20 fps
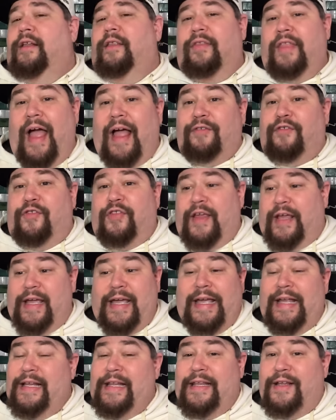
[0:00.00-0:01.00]
That's the
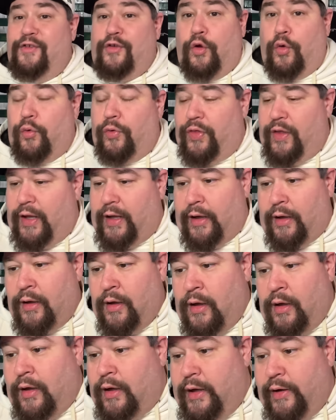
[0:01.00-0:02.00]
key to this whole thing.
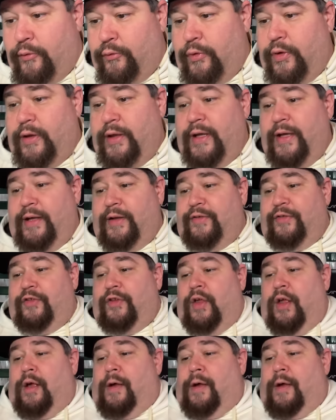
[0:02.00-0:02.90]
It really is.